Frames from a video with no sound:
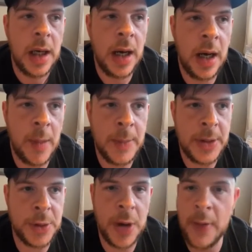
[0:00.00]
Um, he
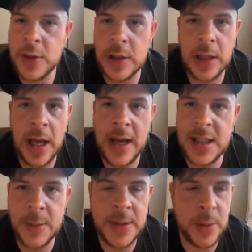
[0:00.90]
travels a lot.
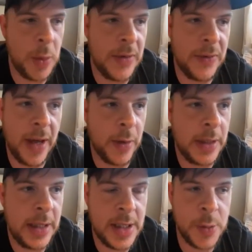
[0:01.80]
He's, he's, a ring veteran.
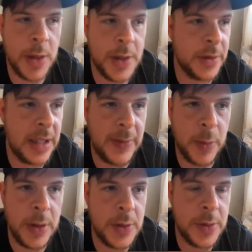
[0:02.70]
He just wrestled David
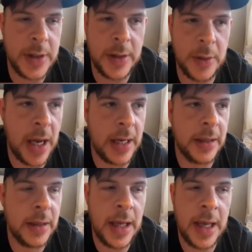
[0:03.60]
Richards the other night.
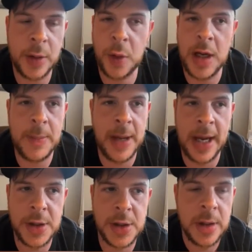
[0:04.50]
Had a great
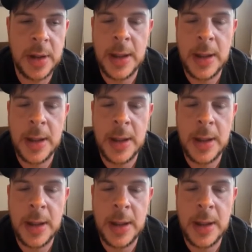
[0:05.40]
match.